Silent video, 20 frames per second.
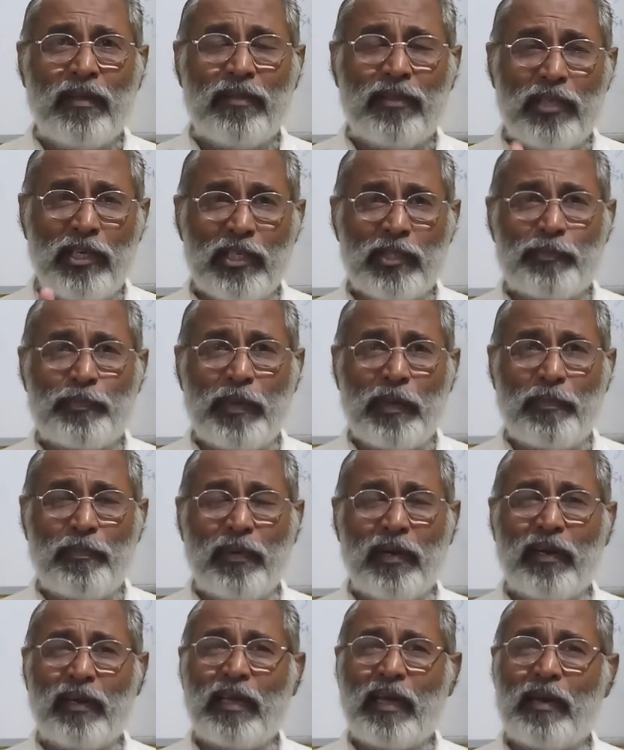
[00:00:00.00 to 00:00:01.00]
these
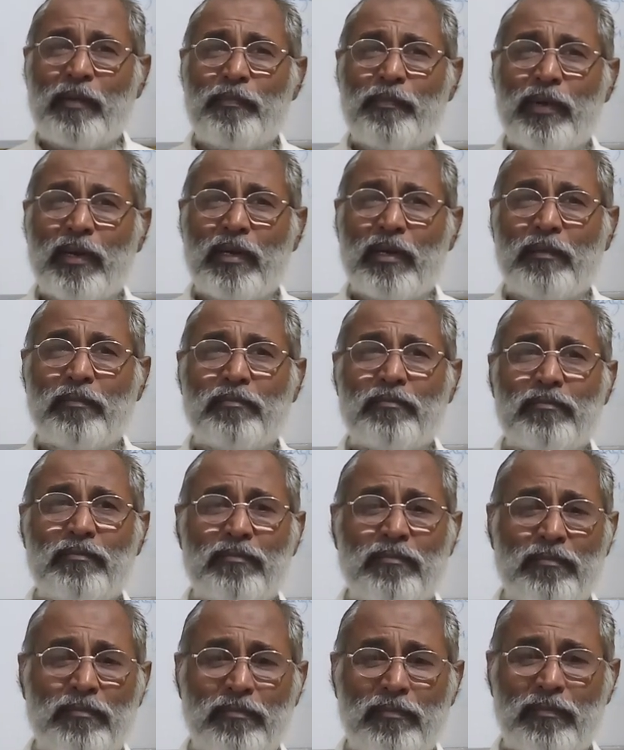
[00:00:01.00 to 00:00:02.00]
people can become,
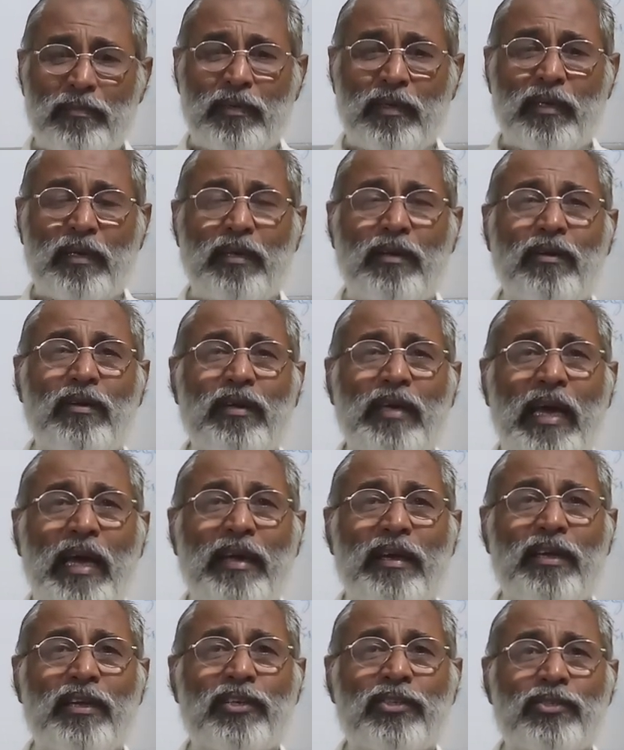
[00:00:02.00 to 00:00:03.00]
you know,
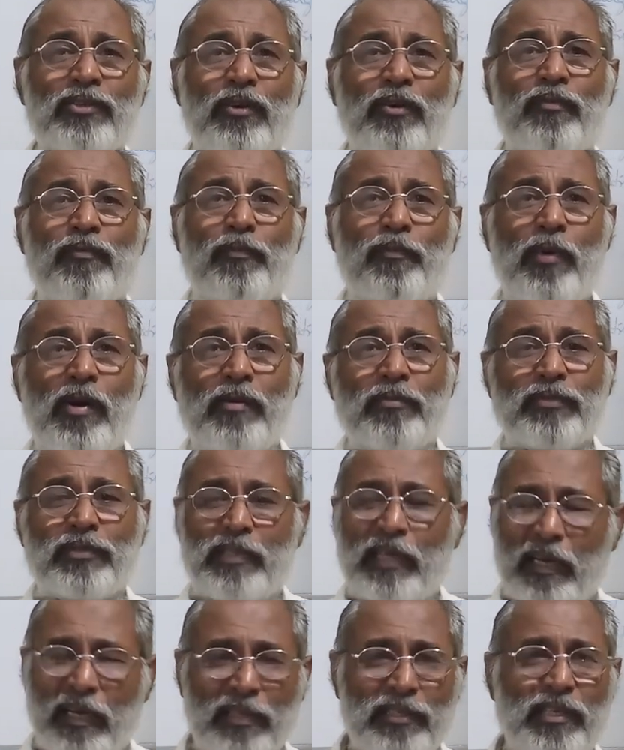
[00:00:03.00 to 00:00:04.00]
carriers of
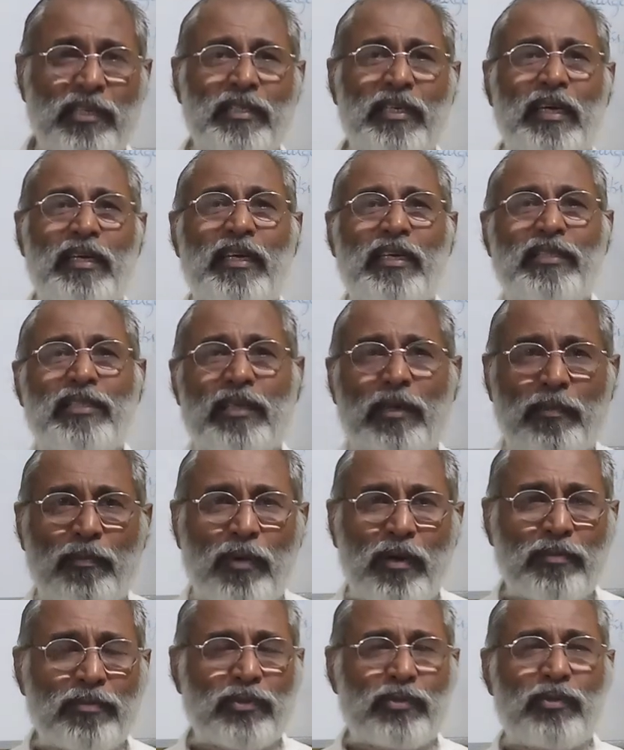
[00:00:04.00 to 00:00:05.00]
bombs. They can just attach their
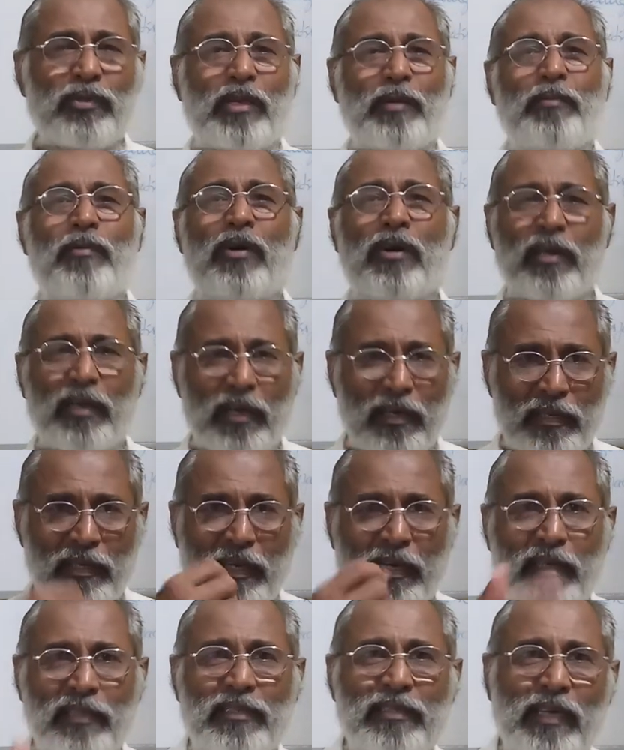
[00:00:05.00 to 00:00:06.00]
bombs to their body and
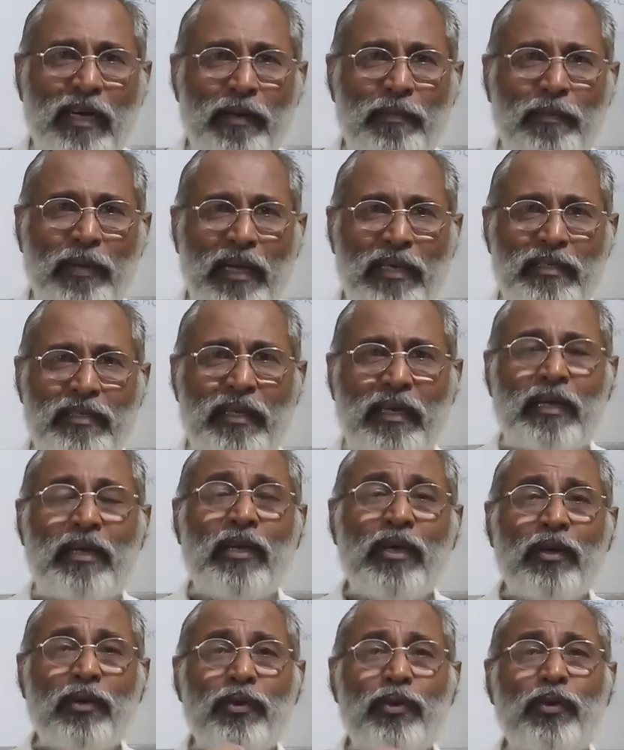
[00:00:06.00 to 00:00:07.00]
they can start blasting
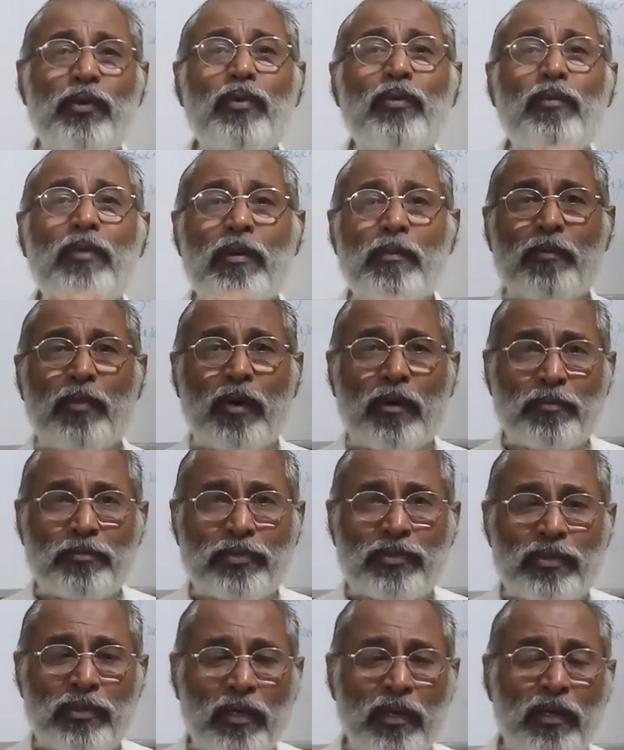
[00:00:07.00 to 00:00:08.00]
human
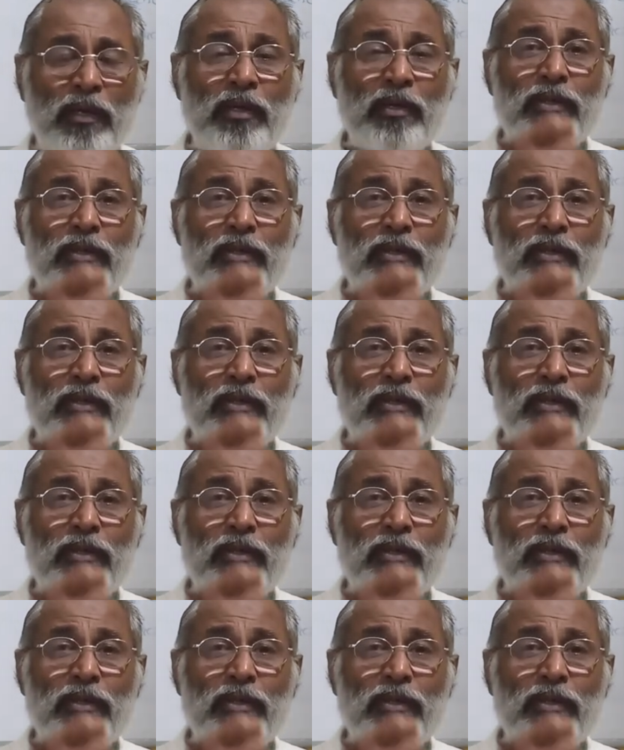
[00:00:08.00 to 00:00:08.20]
bombs.